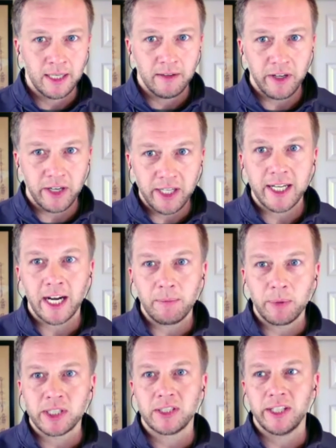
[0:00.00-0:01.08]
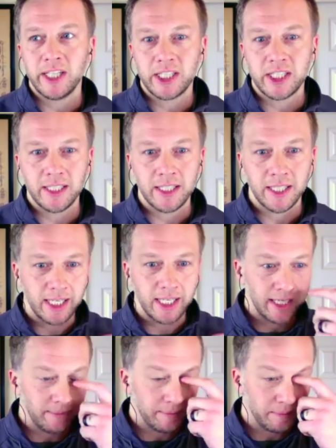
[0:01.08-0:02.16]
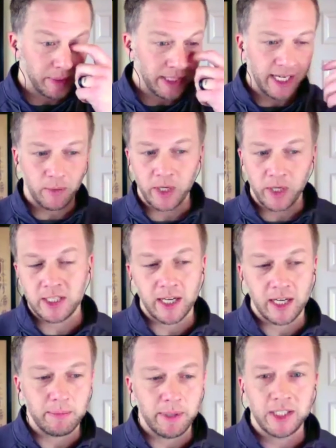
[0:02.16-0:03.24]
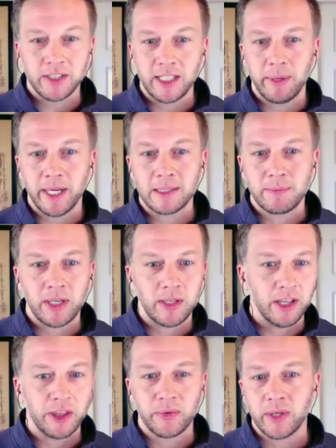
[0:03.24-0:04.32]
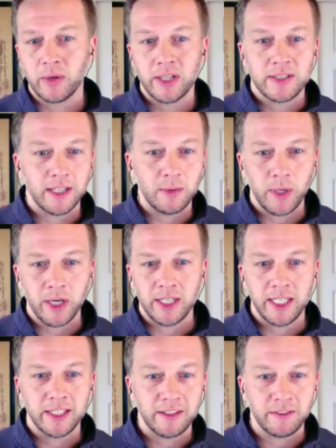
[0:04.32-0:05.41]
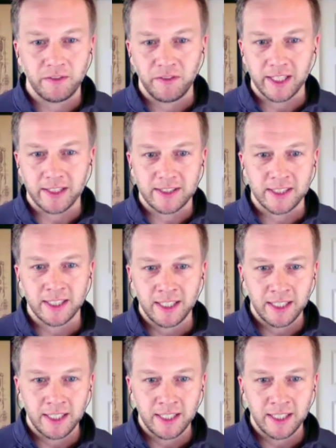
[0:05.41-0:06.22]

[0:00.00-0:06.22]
Very accomplished clinician. But yeah, we're going to talk Major League Baseball and throwers and where needling fits.